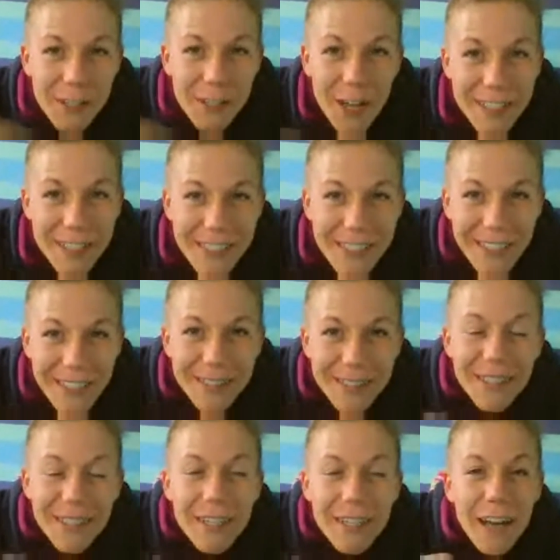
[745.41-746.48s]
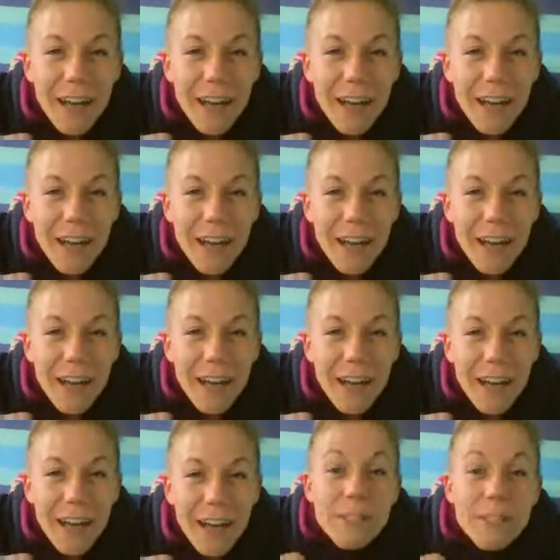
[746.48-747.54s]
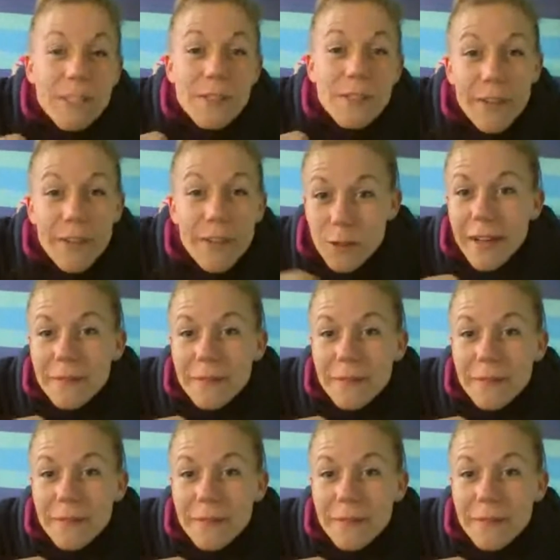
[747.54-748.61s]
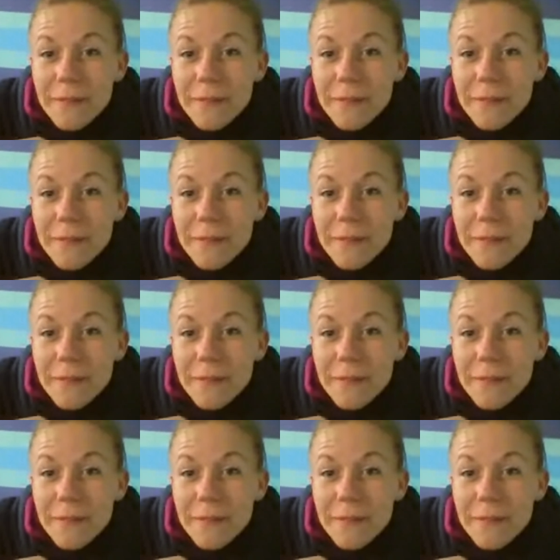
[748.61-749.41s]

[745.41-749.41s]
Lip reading: Daniel's cousin. His favorite. He's told me that.